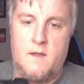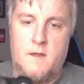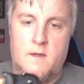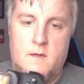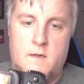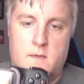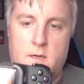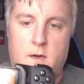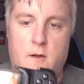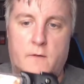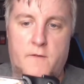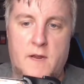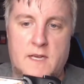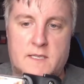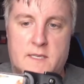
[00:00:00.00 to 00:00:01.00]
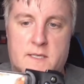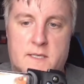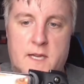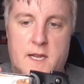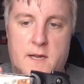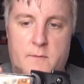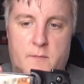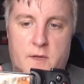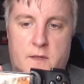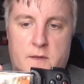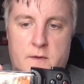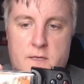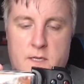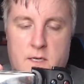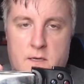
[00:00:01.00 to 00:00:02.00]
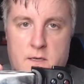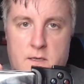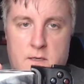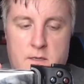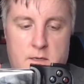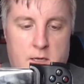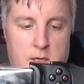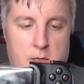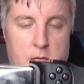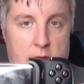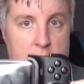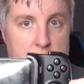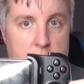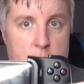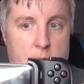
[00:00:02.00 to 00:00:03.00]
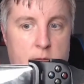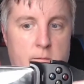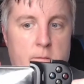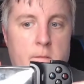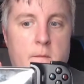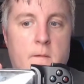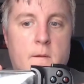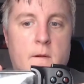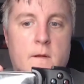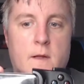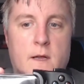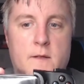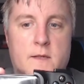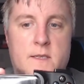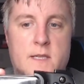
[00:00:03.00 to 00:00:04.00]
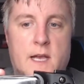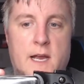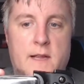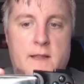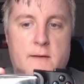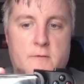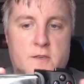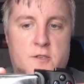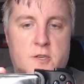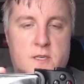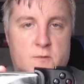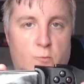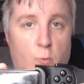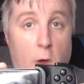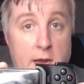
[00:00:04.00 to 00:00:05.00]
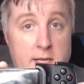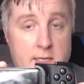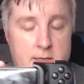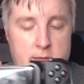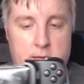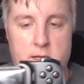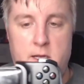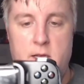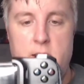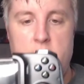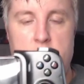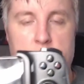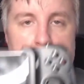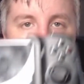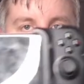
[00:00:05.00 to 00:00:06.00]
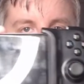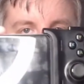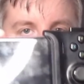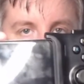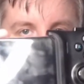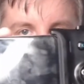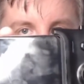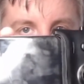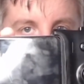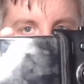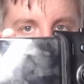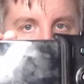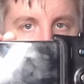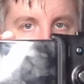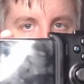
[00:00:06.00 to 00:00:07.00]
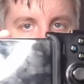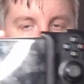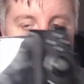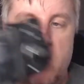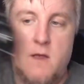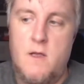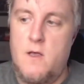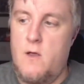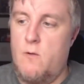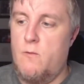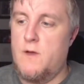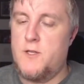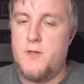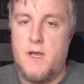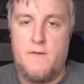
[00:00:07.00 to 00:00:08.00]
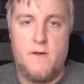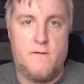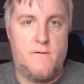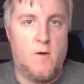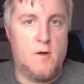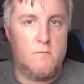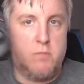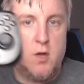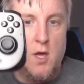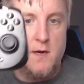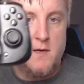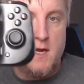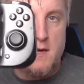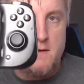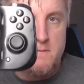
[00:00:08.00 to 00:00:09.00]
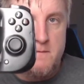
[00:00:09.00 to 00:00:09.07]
So I don't know if you guys can see it, but there's a light here on the side that was just white. That is a status indicator. Once you have your phone plugged in